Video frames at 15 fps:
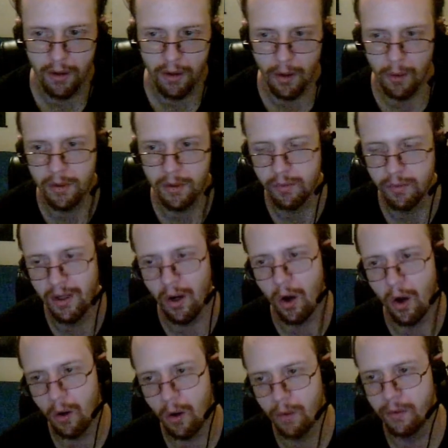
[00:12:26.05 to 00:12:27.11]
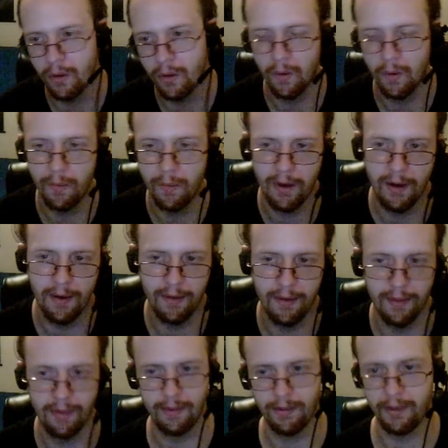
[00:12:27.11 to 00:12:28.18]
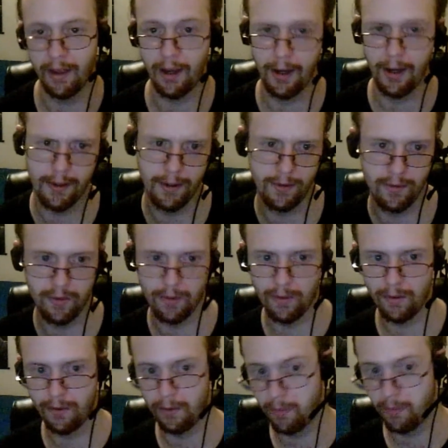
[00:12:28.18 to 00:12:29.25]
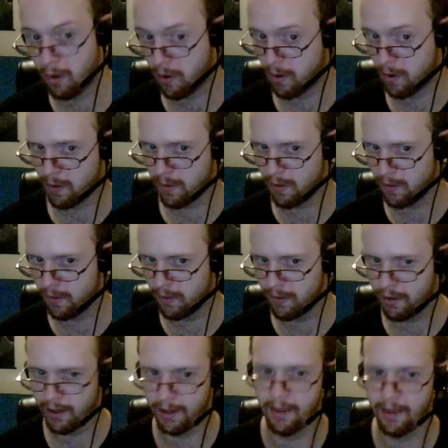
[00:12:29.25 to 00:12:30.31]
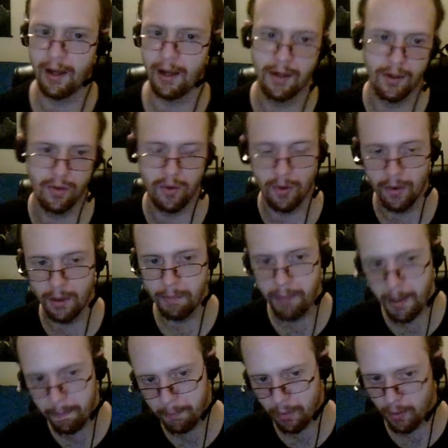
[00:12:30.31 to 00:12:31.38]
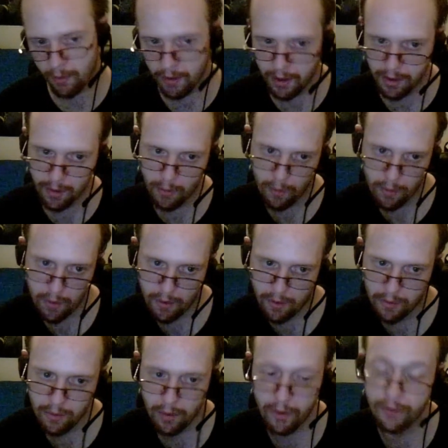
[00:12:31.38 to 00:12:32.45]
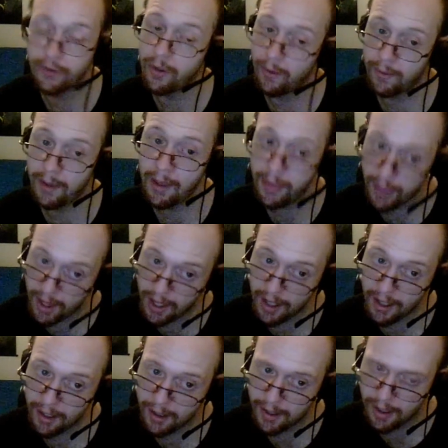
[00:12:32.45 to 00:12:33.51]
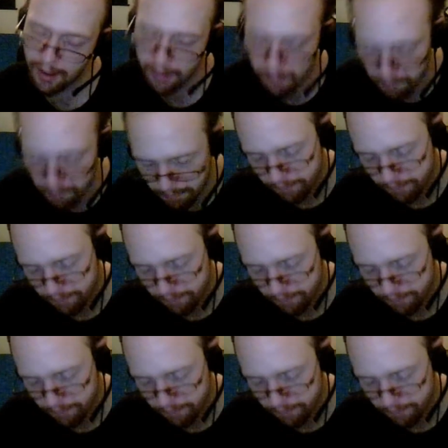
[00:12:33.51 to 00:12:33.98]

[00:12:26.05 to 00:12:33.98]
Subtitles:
because we all know that they control the world and they control the people in the world, or so they think.